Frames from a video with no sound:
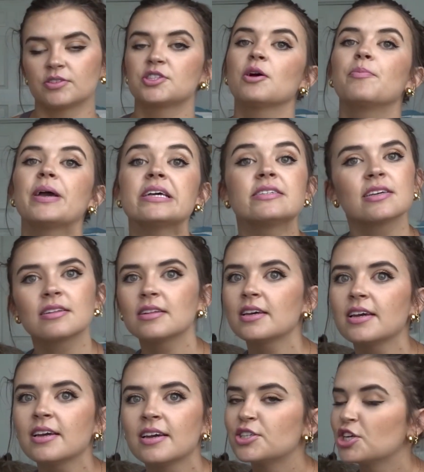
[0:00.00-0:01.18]
So
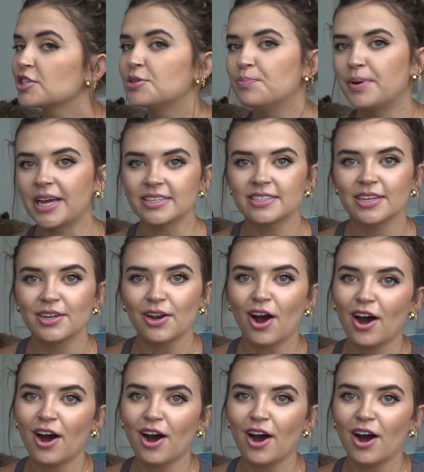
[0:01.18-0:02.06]
basically, just base it